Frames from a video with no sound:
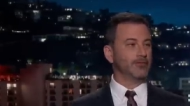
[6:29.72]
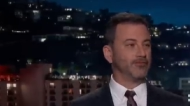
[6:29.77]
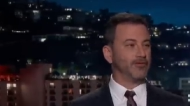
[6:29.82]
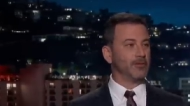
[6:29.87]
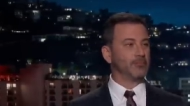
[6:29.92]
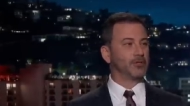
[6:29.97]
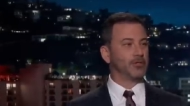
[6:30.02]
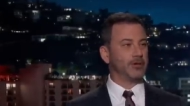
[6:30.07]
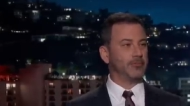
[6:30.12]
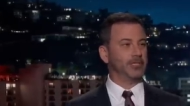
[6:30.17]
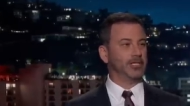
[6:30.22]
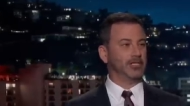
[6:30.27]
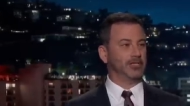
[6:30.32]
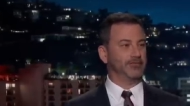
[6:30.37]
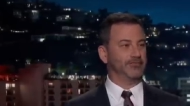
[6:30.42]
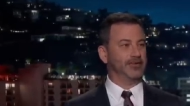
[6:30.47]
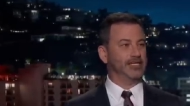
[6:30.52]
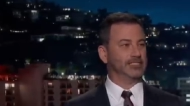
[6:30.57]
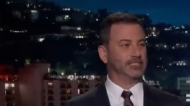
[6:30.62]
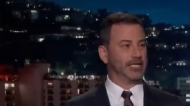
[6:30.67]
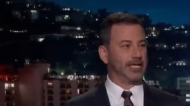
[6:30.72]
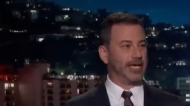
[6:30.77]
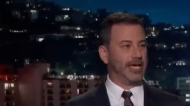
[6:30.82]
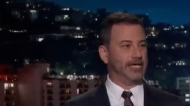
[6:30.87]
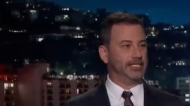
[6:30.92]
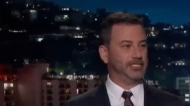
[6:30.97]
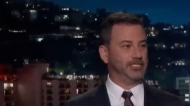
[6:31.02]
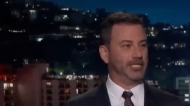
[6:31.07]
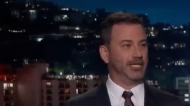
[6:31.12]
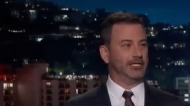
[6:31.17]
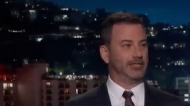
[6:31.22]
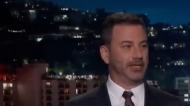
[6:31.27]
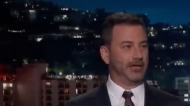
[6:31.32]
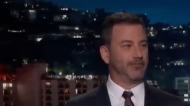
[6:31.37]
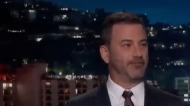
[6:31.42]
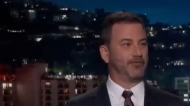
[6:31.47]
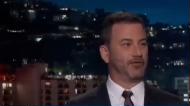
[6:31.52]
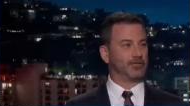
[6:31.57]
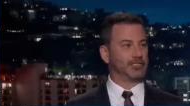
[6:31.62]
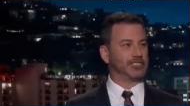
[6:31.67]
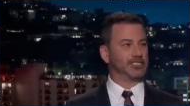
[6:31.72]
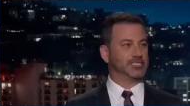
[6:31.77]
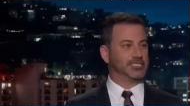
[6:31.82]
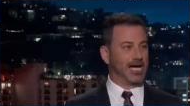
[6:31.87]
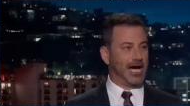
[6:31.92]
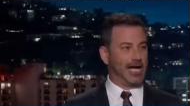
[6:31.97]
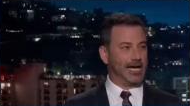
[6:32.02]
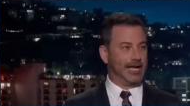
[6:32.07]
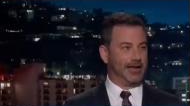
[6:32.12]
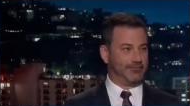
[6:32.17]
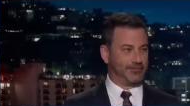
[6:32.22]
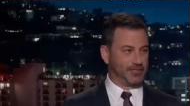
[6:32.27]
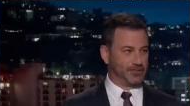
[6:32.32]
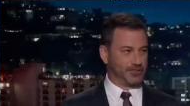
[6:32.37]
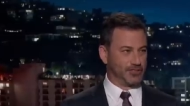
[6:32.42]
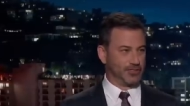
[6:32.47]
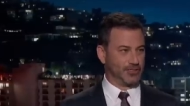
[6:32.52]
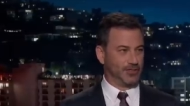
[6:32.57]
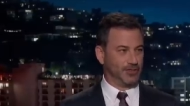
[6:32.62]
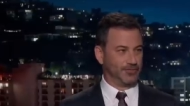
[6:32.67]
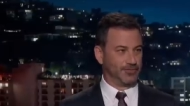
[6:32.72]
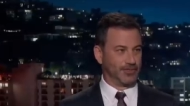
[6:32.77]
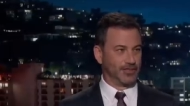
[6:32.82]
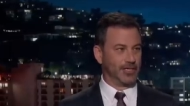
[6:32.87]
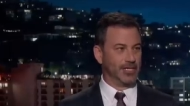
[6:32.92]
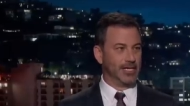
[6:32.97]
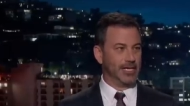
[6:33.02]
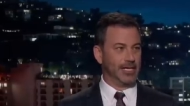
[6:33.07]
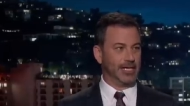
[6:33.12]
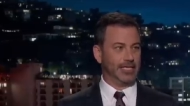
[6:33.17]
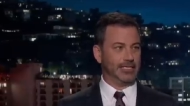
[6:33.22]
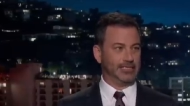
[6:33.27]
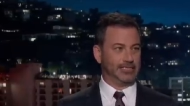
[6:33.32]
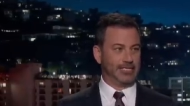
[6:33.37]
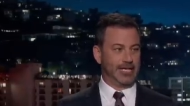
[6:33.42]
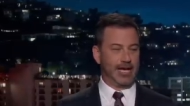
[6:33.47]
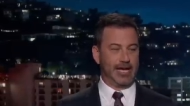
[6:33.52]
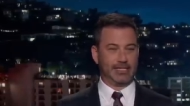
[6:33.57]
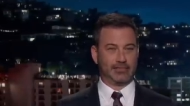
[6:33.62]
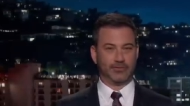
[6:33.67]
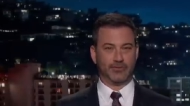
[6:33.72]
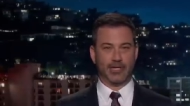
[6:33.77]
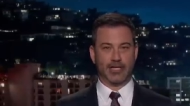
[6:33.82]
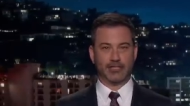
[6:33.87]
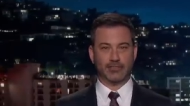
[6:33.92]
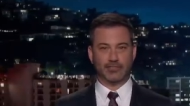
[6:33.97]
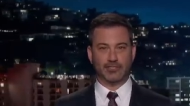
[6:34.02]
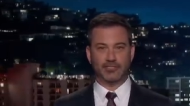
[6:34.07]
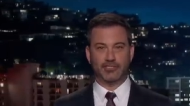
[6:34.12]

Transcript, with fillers: from criminal investigation and therefore does not have to turn over his tax records.